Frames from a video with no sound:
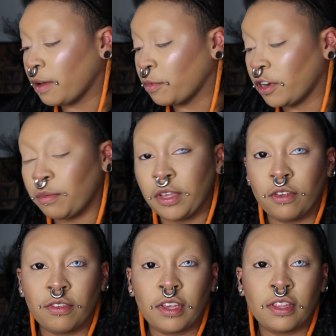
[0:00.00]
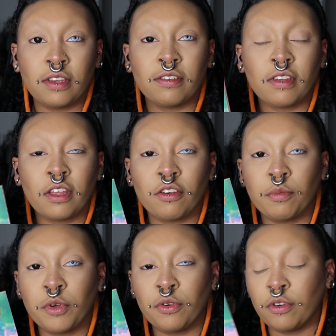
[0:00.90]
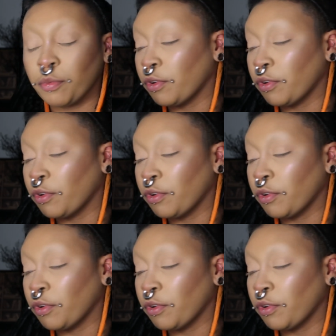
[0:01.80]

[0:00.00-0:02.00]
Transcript: I'm going to be using the Sailor Moon